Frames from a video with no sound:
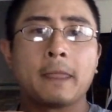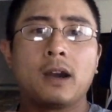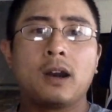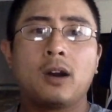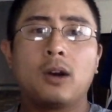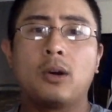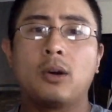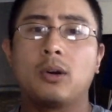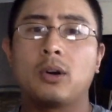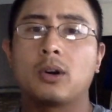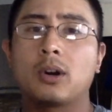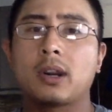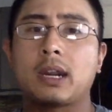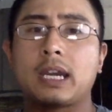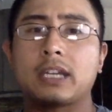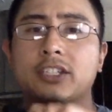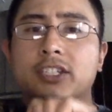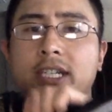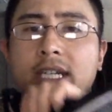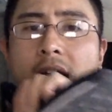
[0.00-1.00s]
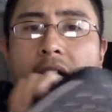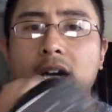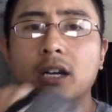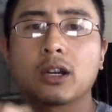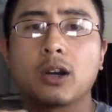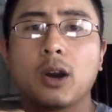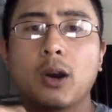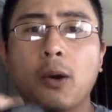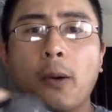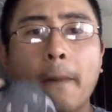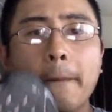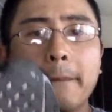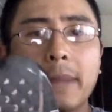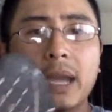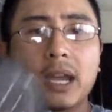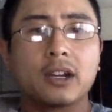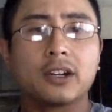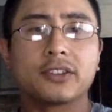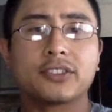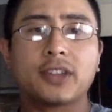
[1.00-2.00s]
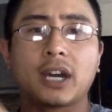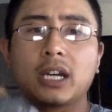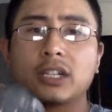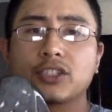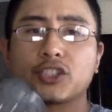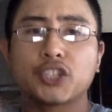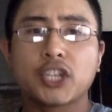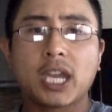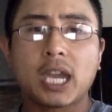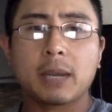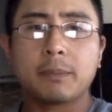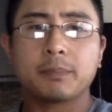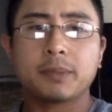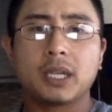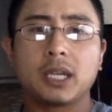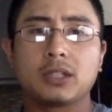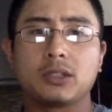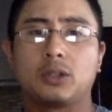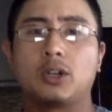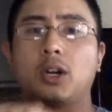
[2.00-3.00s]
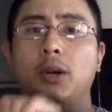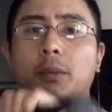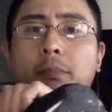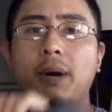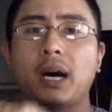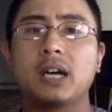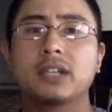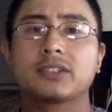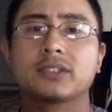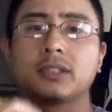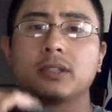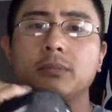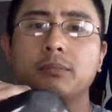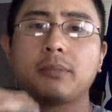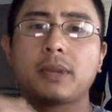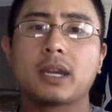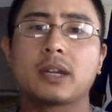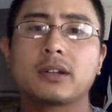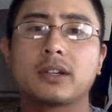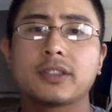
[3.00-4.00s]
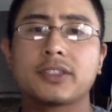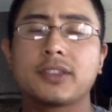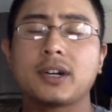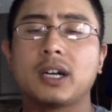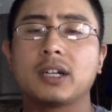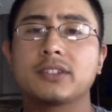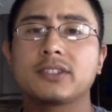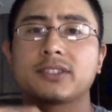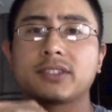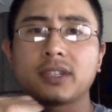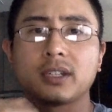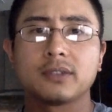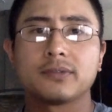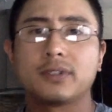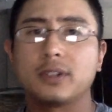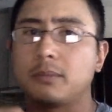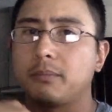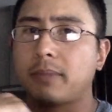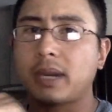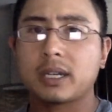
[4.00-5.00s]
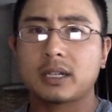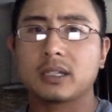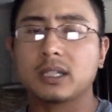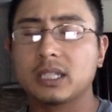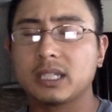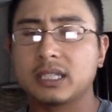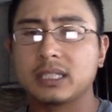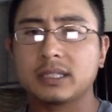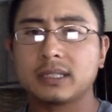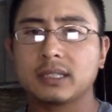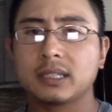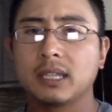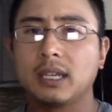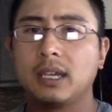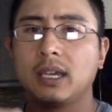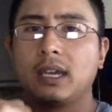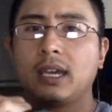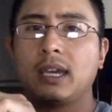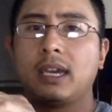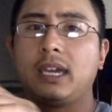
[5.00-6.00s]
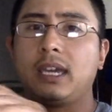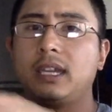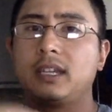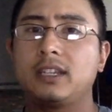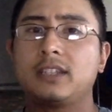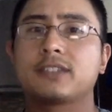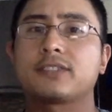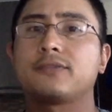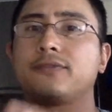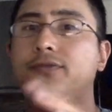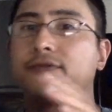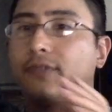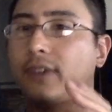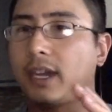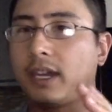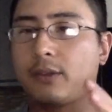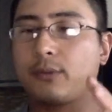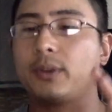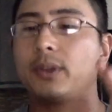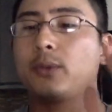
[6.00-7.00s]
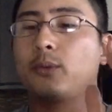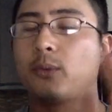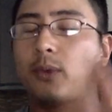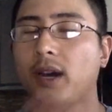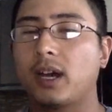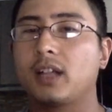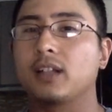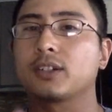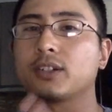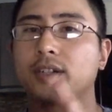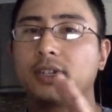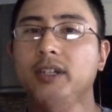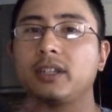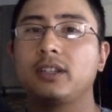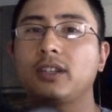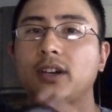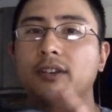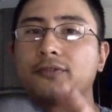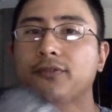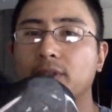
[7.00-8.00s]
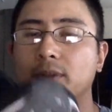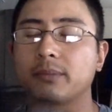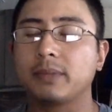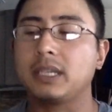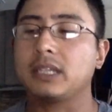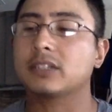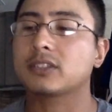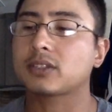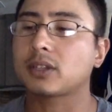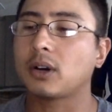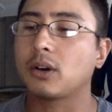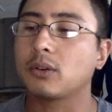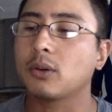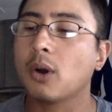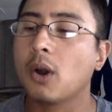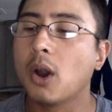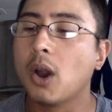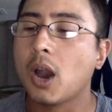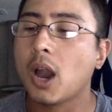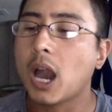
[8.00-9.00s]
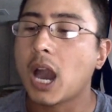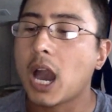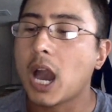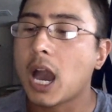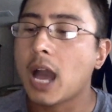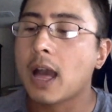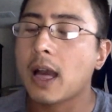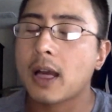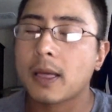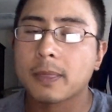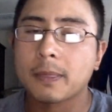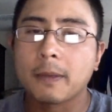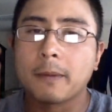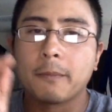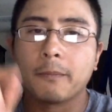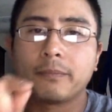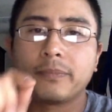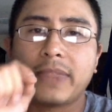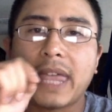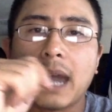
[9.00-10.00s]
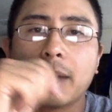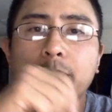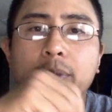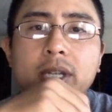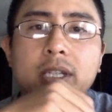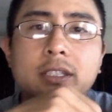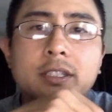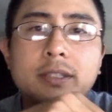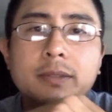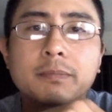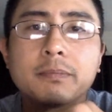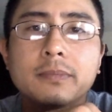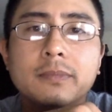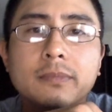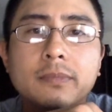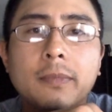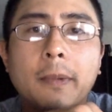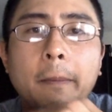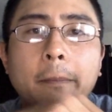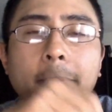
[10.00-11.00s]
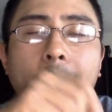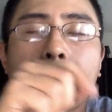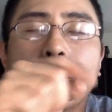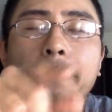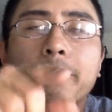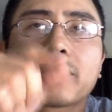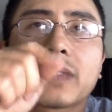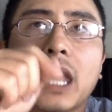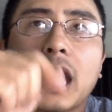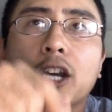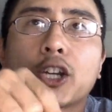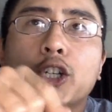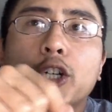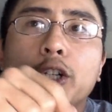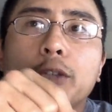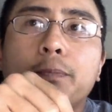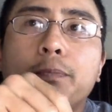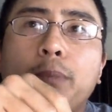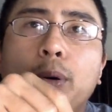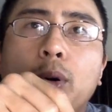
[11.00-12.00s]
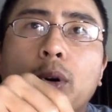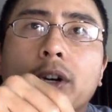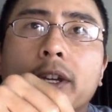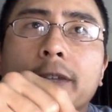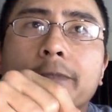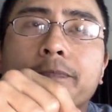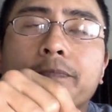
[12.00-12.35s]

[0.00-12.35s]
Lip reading: or a Chicago Marathon champion or a Boston Marathon Silver medalist, it is very well good enough for me. So, that brings a good point.